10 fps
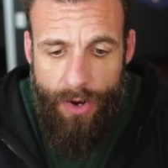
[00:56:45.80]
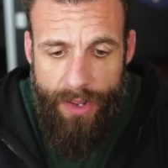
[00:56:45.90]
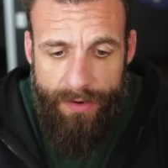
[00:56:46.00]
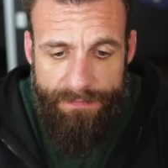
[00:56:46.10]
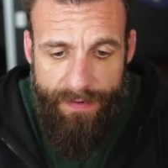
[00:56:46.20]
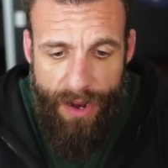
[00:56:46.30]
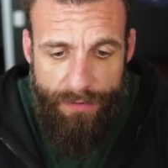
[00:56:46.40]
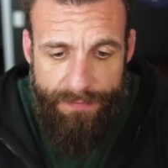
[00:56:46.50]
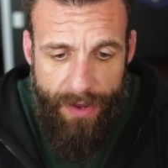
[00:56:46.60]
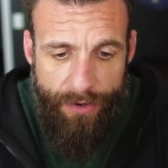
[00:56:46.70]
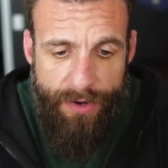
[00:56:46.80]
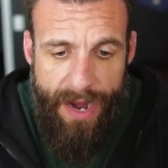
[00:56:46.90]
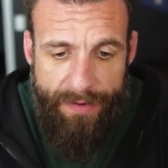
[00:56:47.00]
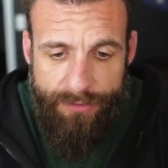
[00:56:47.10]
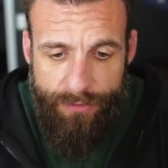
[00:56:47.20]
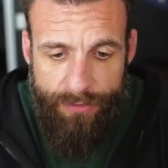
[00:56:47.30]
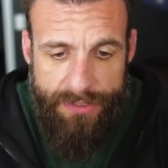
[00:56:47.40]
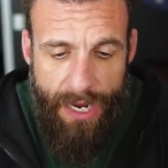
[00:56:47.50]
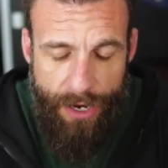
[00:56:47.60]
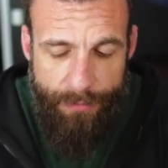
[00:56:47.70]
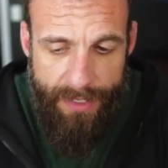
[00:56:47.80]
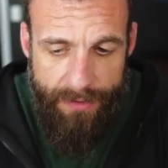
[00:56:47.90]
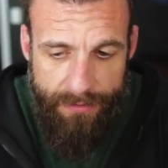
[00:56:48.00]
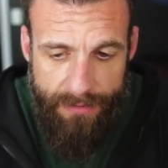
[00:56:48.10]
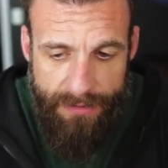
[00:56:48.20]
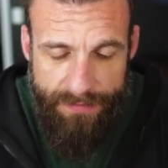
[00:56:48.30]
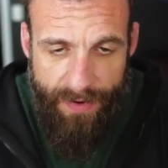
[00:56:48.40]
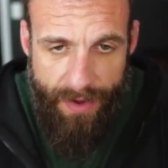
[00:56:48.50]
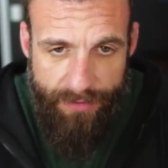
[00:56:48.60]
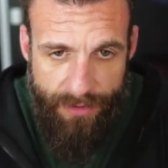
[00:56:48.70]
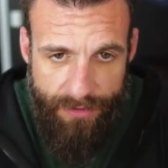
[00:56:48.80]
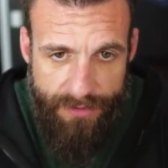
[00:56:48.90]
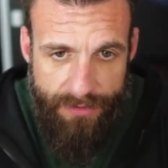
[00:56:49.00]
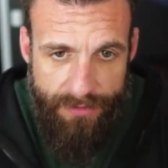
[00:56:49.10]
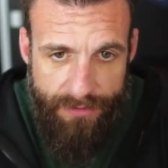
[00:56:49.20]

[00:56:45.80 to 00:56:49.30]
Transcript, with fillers: and a firefighter after retirement is five years.